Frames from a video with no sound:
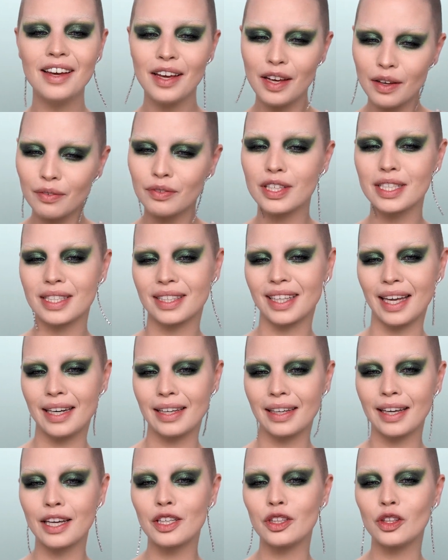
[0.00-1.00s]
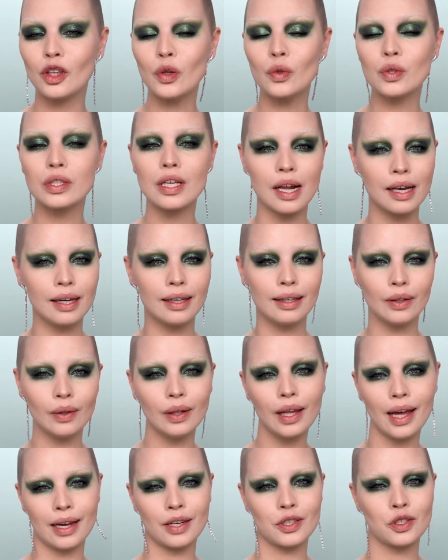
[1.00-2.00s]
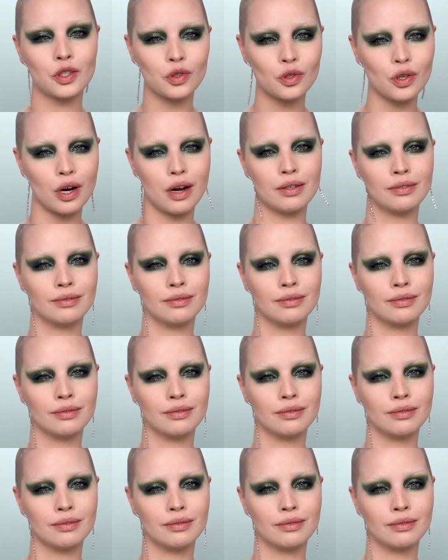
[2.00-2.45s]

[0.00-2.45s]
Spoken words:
if the skin can use a little extra.